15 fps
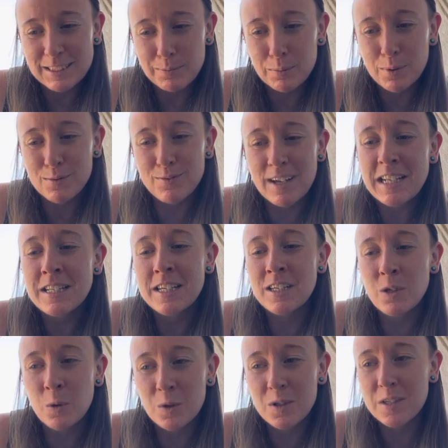preventing
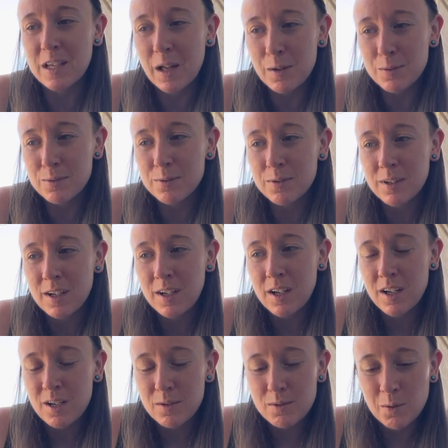yourself
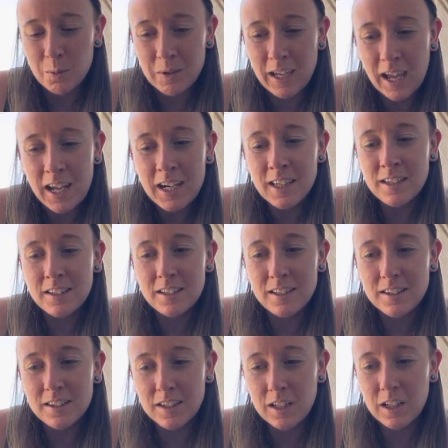from gaining
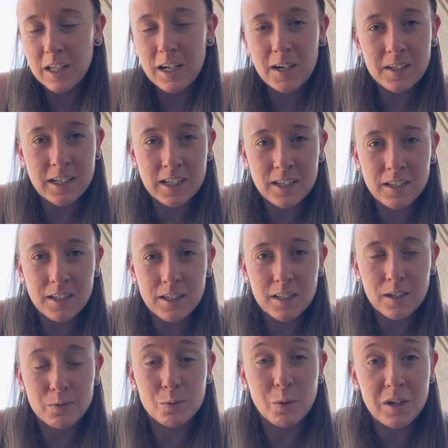the clarity
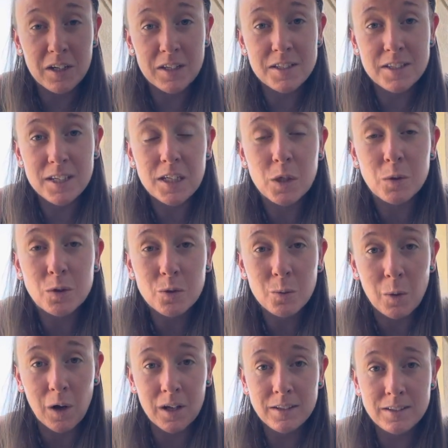of what it is that you do
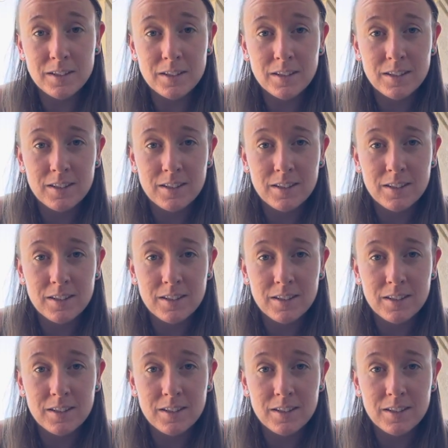want.